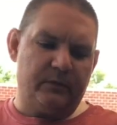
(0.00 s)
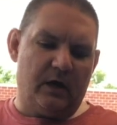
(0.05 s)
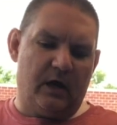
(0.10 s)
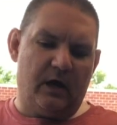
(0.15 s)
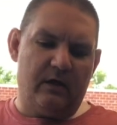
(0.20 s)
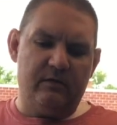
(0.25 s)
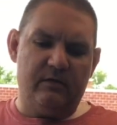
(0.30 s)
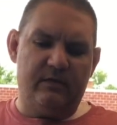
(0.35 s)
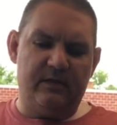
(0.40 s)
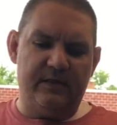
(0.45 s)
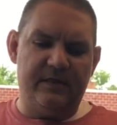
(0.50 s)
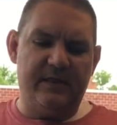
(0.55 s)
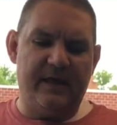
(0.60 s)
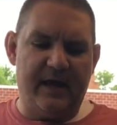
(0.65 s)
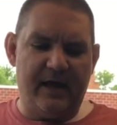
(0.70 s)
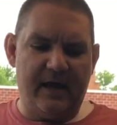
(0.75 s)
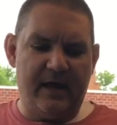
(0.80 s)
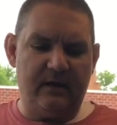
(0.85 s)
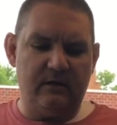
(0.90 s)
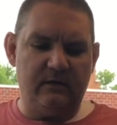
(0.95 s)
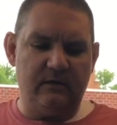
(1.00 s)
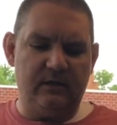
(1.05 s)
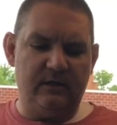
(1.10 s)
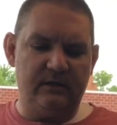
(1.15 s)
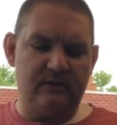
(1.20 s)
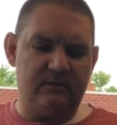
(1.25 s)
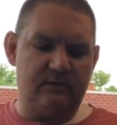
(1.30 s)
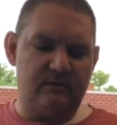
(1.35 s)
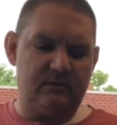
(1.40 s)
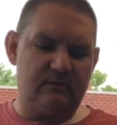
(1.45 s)
Other than that,
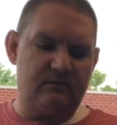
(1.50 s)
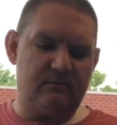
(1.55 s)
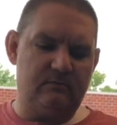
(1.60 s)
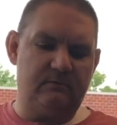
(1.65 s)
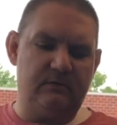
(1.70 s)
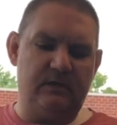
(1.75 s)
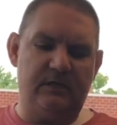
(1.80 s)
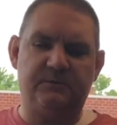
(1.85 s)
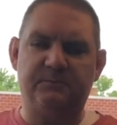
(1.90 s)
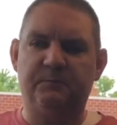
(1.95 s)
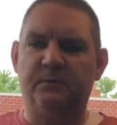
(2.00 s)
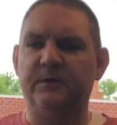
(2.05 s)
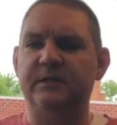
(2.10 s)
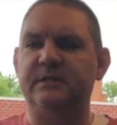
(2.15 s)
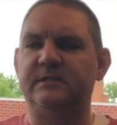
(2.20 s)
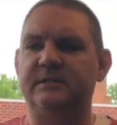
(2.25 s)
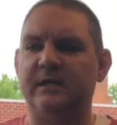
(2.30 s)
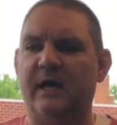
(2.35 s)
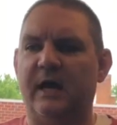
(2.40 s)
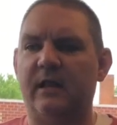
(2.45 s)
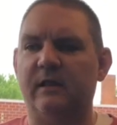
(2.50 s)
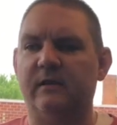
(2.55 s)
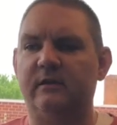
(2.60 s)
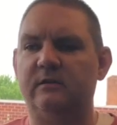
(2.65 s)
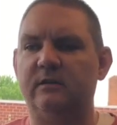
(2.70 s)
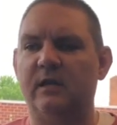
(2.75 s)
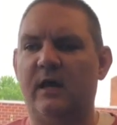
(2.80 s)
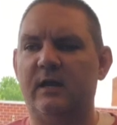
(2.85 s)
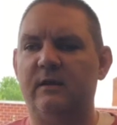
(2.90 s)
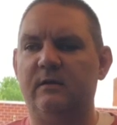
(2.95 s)
it's pretty
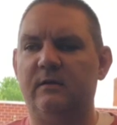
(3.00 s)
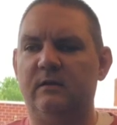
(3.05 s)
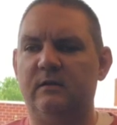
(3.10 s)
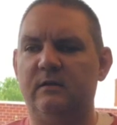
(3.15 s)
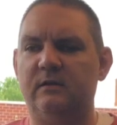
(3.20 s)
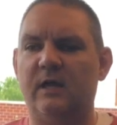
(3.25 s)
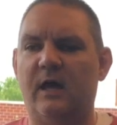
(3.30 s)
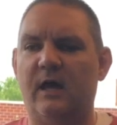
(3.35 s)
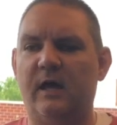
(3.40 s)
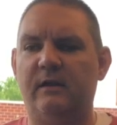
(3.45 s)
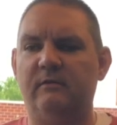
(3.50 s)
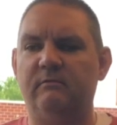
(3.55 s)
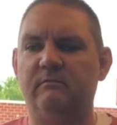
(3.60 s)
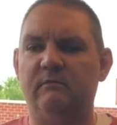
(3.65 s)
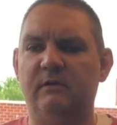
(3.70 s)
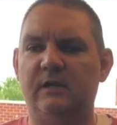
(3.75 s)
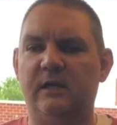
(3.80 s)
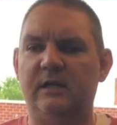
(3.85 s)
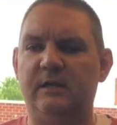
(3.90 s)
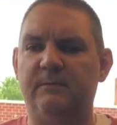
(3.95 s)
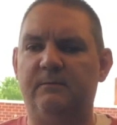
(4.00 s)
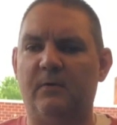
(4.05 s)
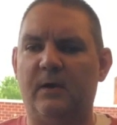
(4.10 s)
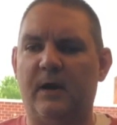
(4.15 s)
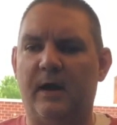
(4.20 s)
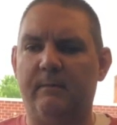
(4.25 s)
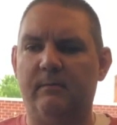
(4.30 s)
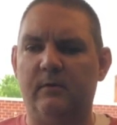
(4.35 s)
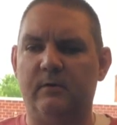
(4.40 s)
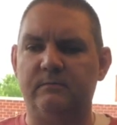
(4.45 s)
solid, not any
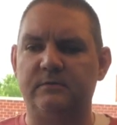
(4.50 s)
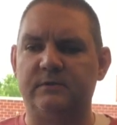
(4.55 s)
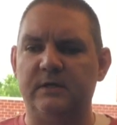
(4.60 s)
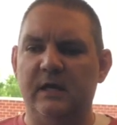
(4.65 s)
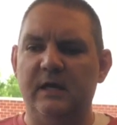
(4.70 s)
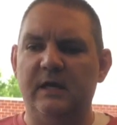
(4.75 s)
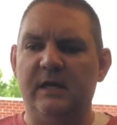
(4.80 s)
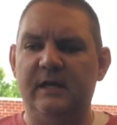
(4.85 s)
problems.